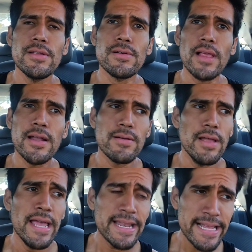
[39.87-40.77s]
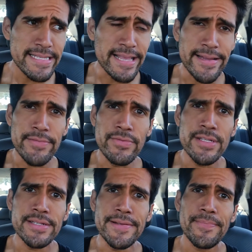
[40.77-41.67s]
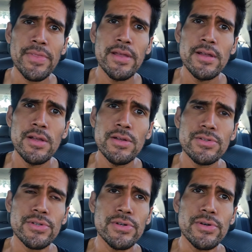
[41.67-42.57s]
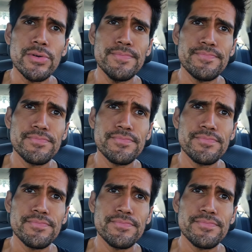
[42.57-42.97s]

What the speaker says: line and his line of reasoning. So